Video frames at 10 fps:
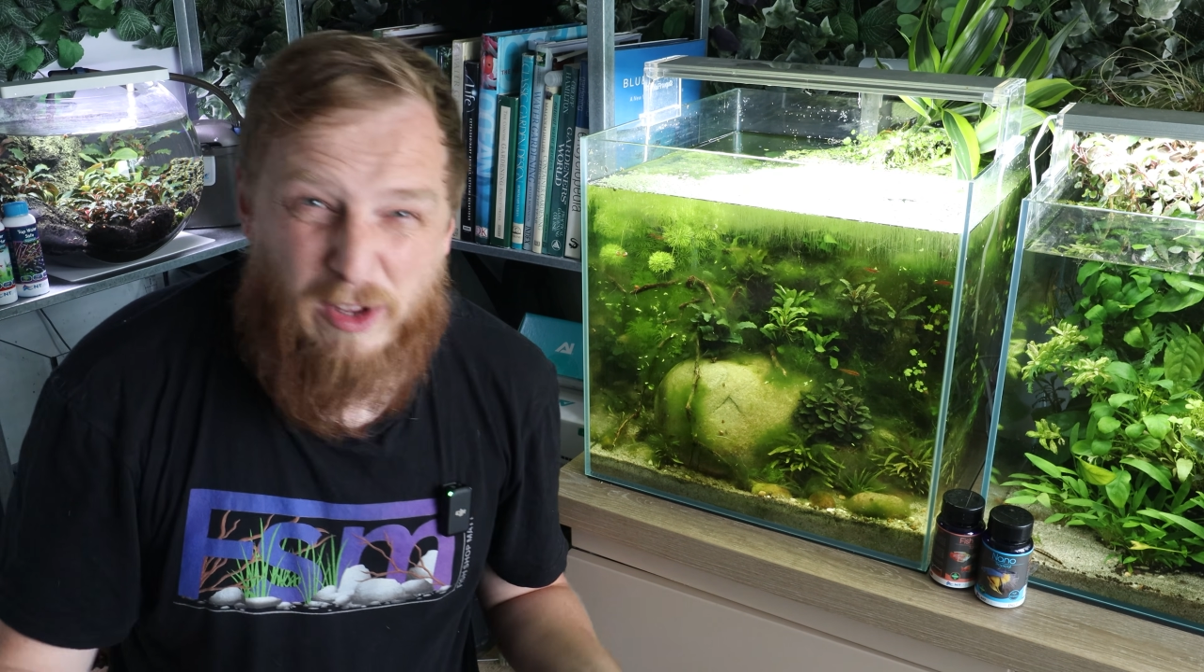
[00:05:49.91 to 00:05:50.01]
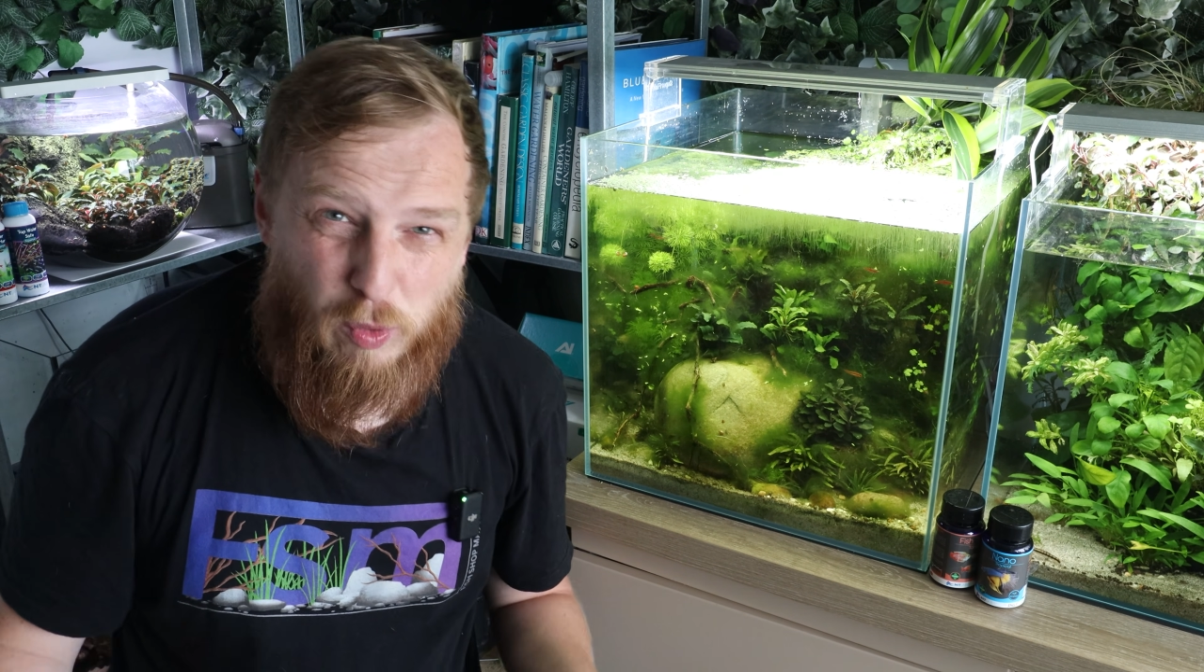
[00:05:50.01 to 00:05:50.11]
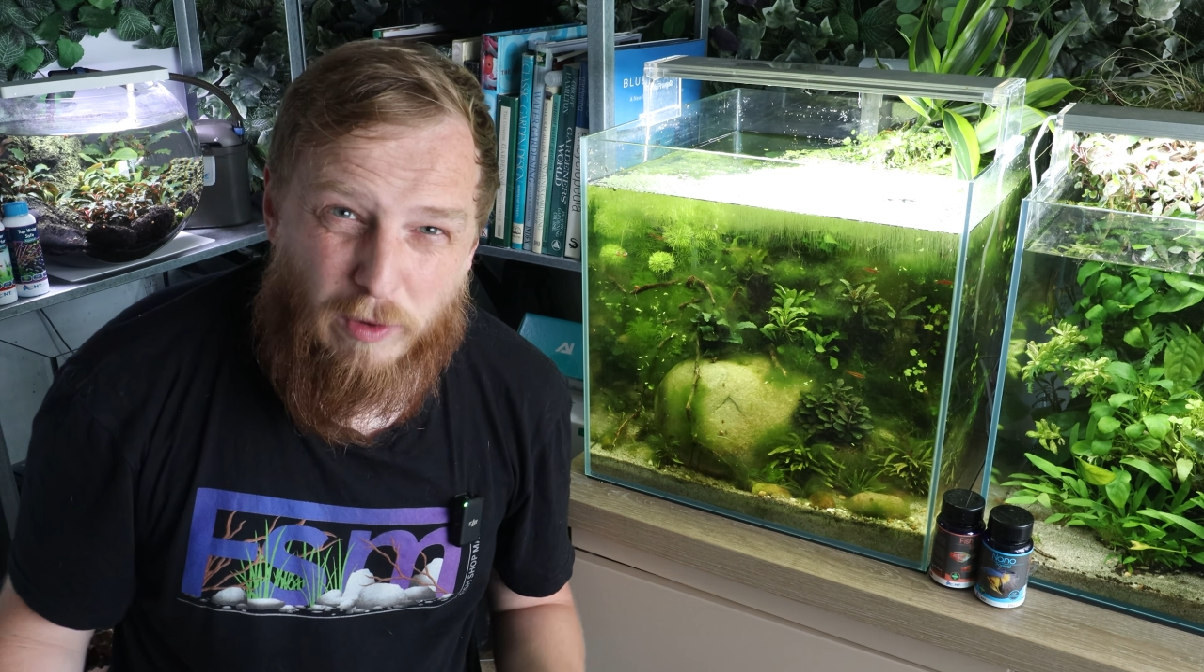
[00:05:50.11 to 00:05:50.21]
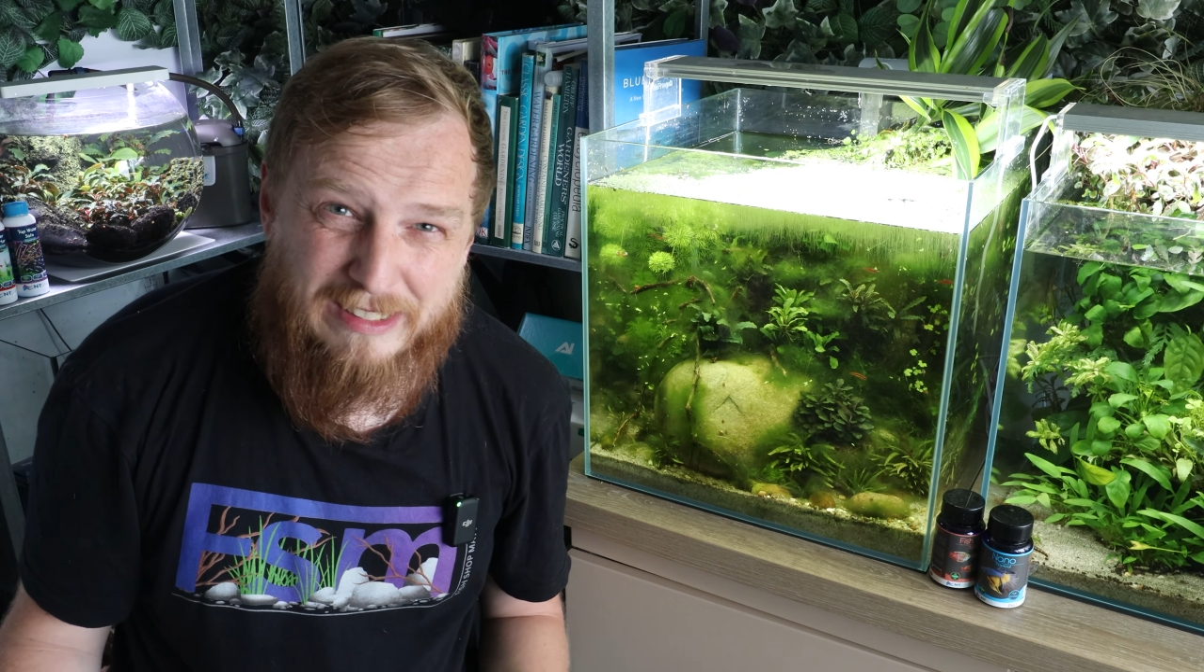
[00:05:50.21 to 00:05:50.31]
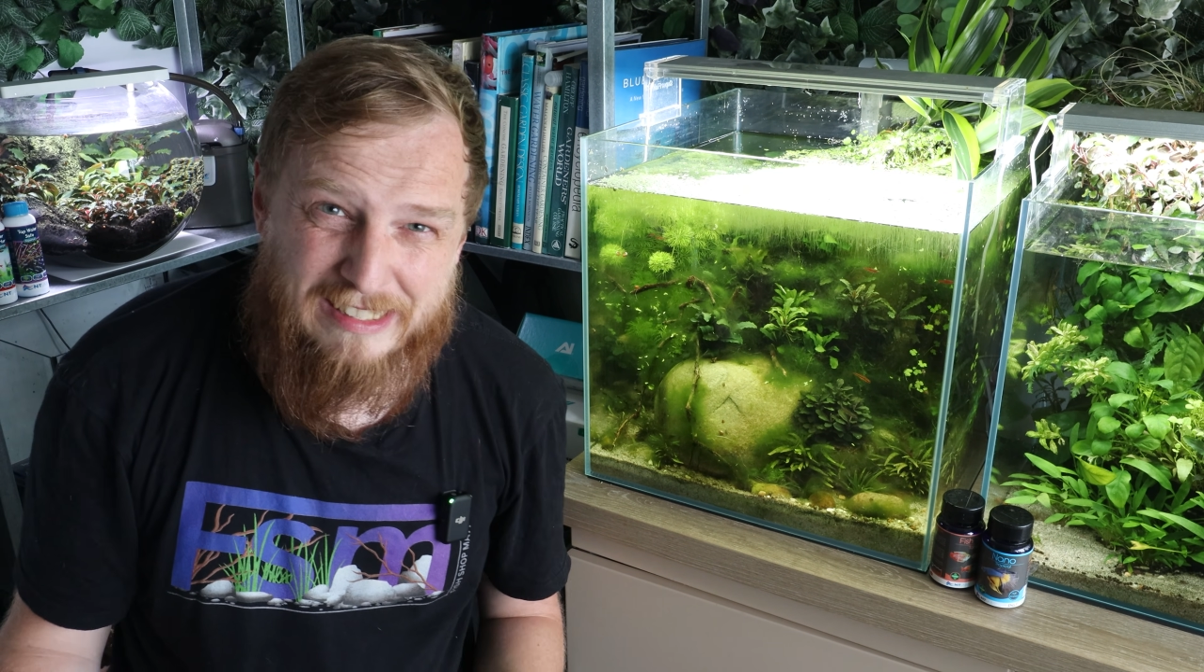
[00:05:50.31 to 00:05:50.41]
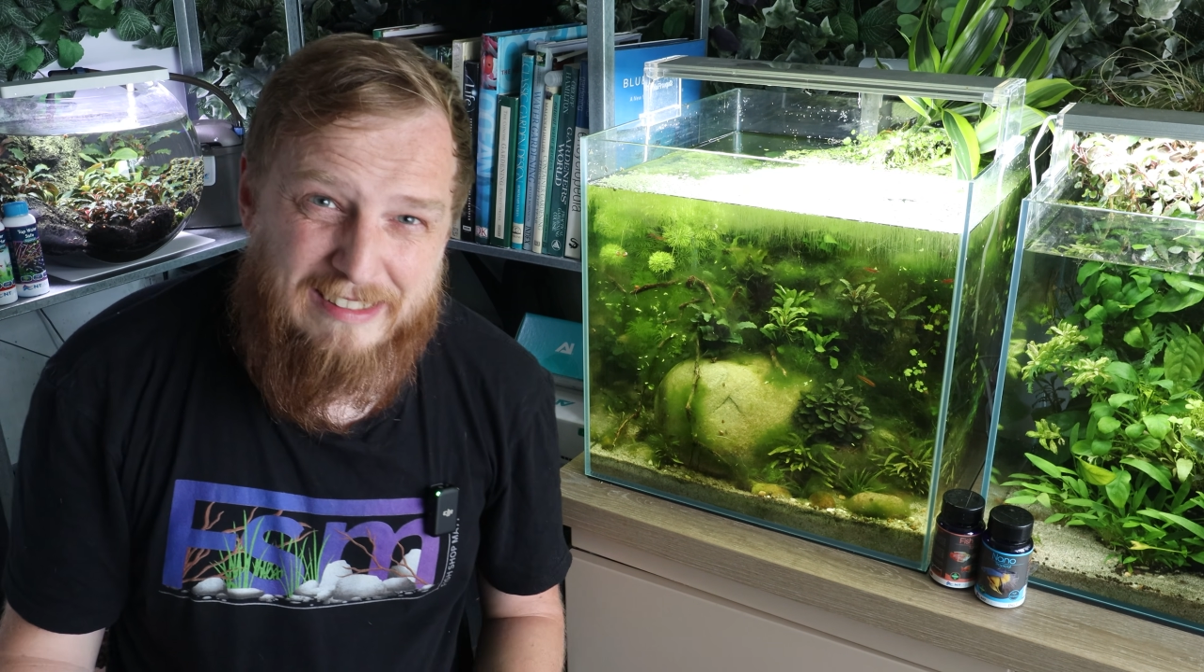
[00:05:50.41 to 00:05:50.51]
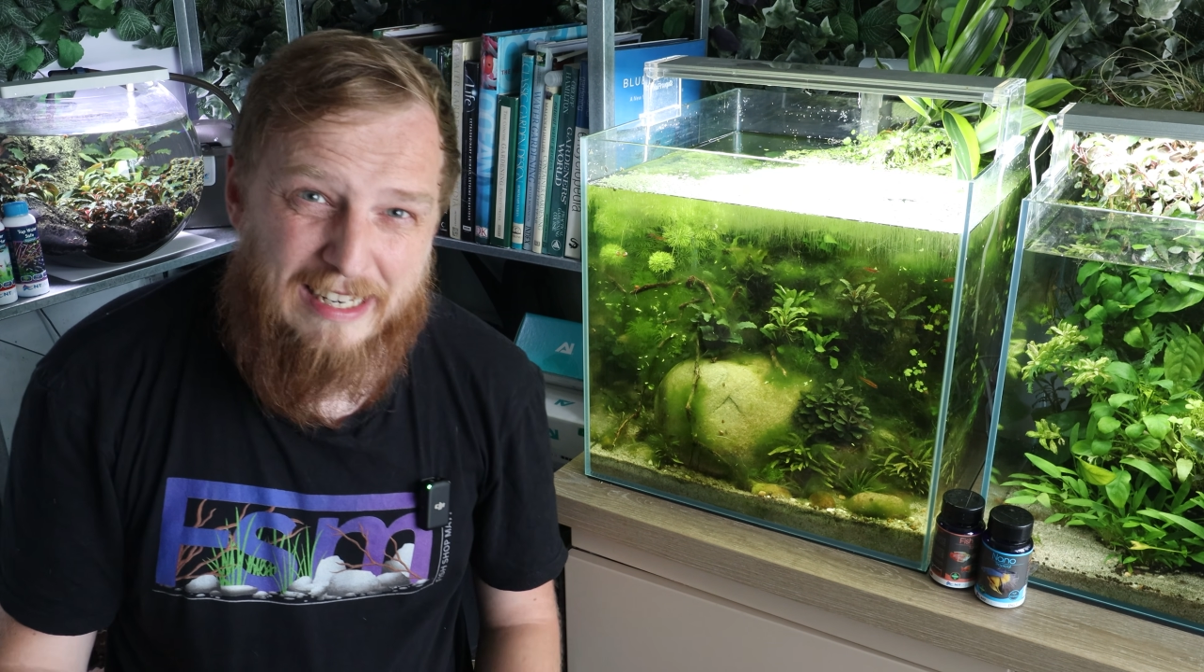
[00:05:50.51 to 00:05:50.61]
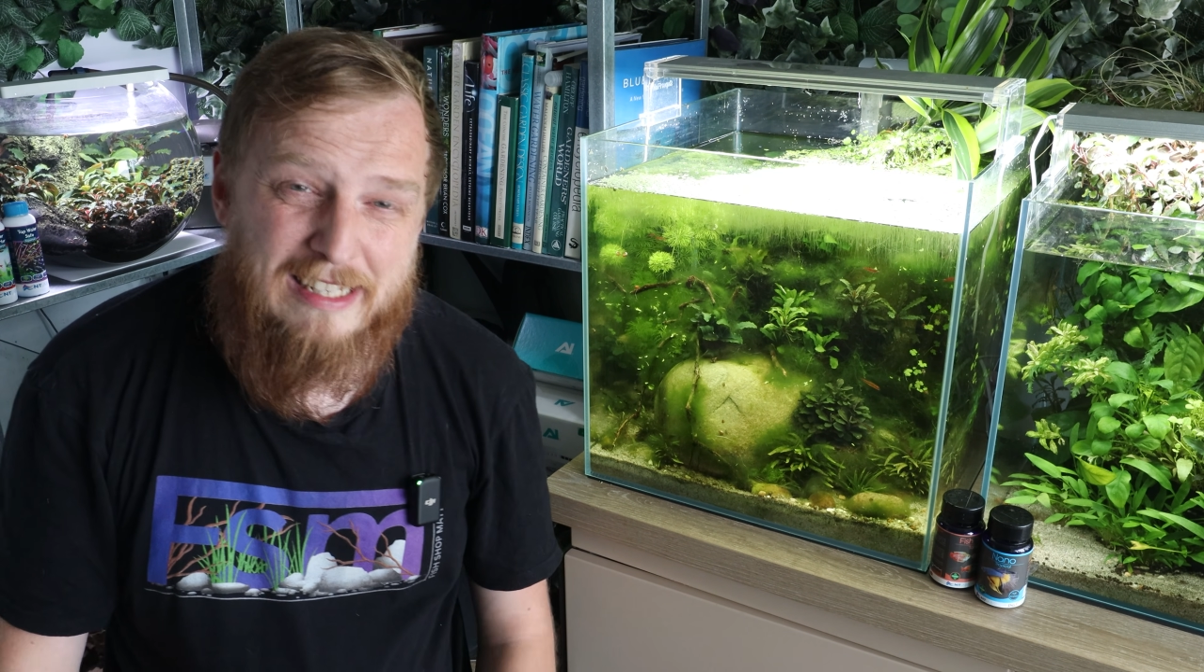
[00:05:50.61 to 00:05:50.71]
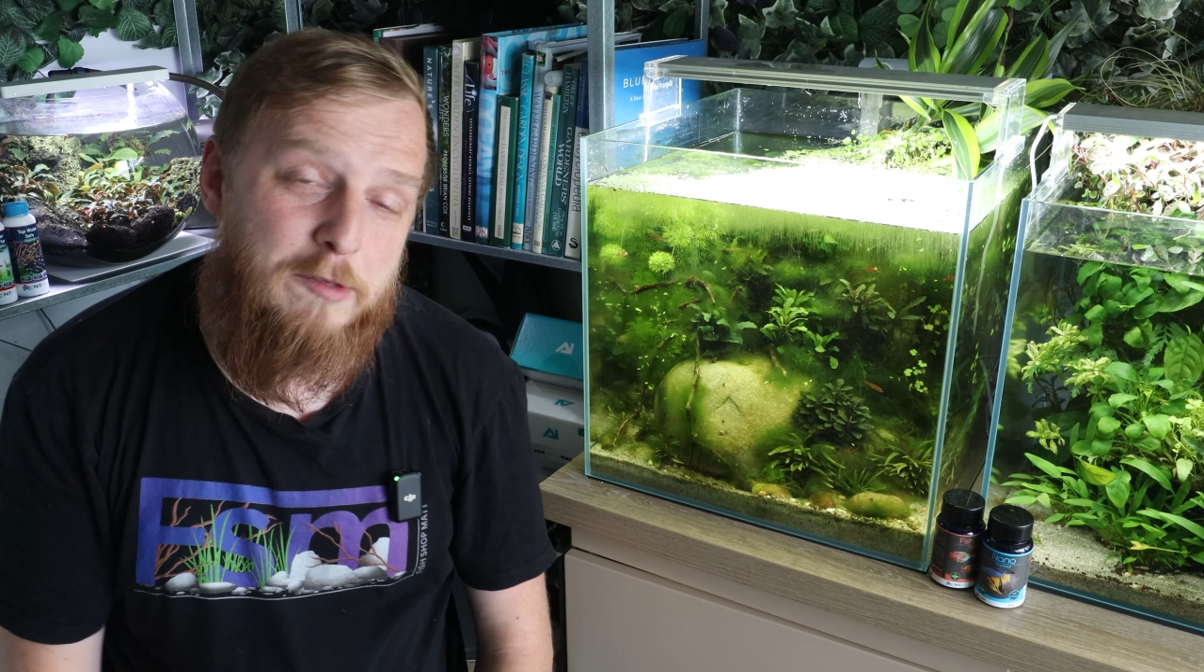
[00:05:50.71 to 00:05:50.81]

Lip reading: quarantine tank